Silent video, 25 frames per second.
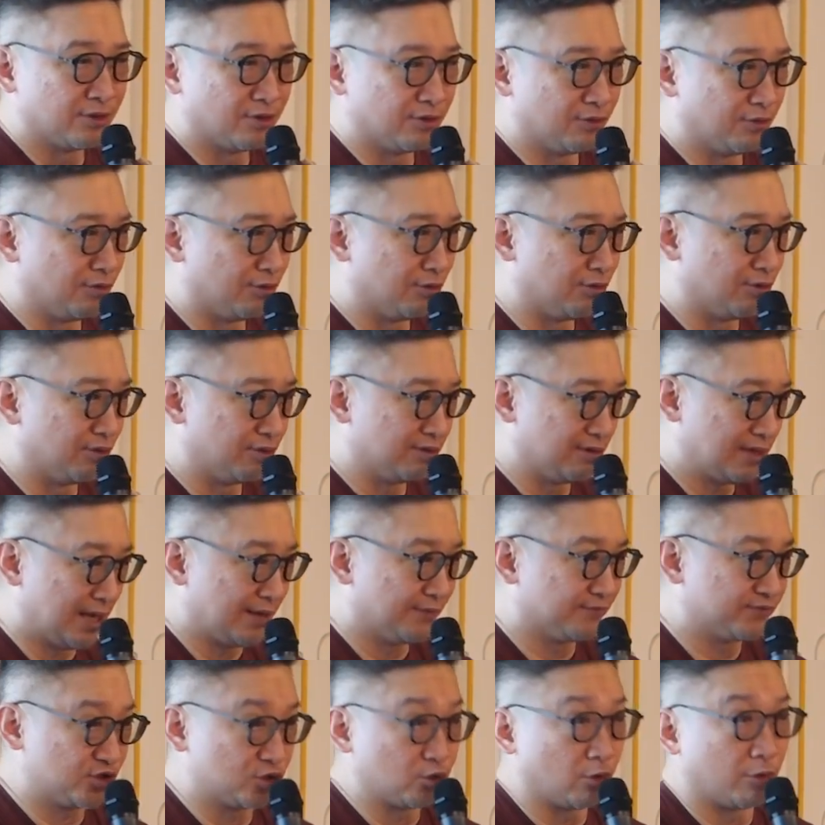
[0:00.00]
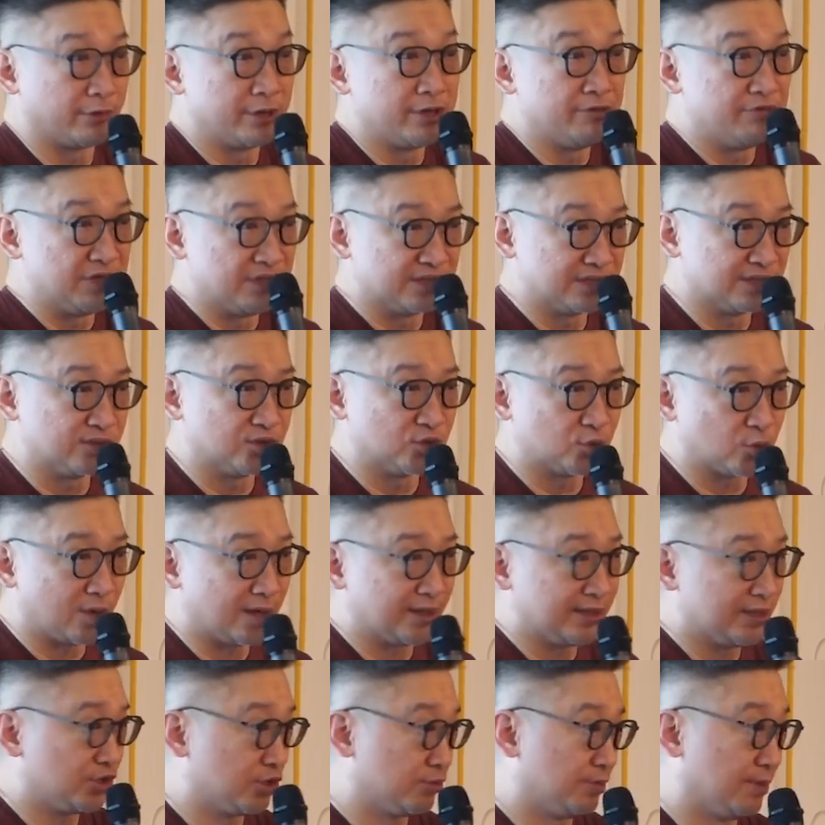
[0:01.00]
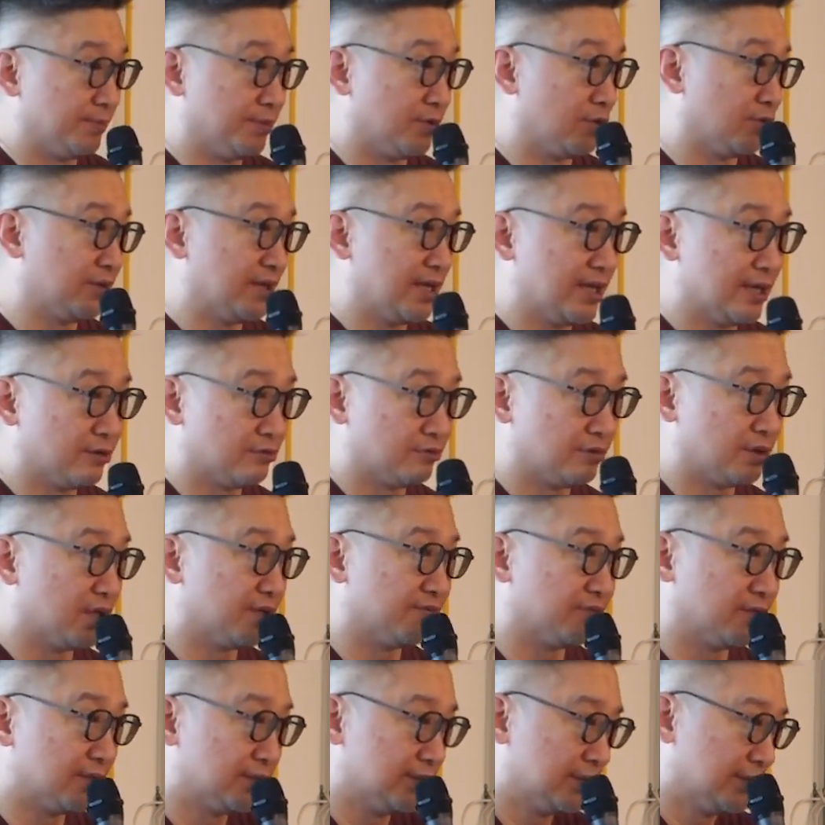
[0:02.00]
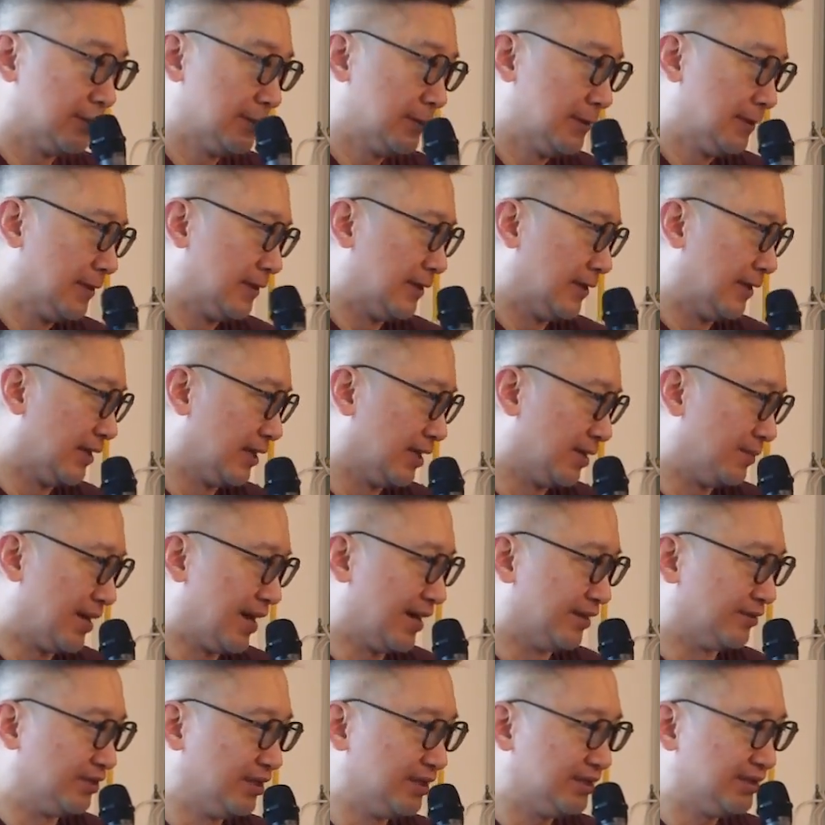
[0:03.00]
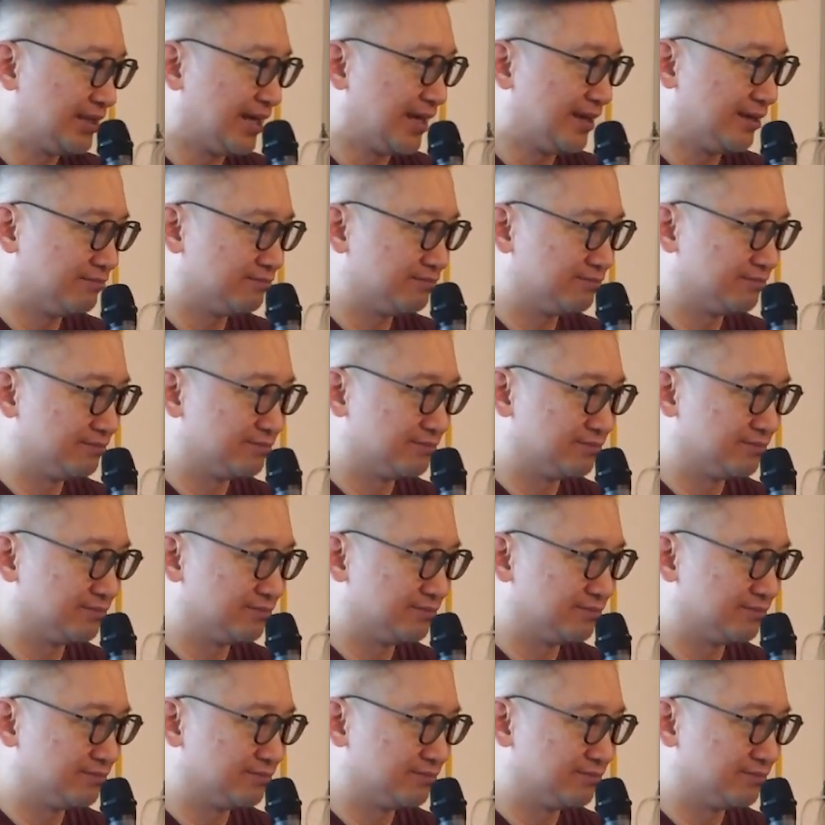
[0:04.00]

or have story reasons why they should be blonde hair or whatever. Um, I think that